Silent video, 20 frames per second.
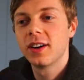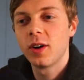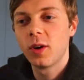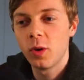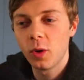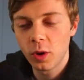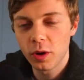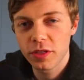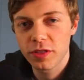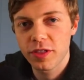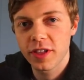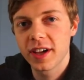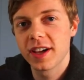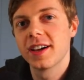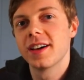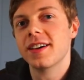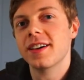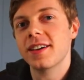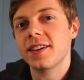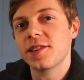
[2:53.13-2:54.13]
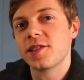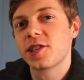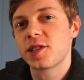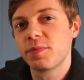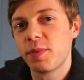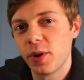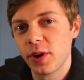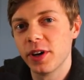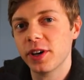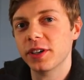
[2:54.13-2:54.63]
author
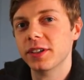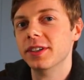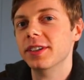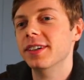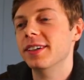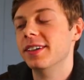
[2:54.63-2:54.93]
spoil,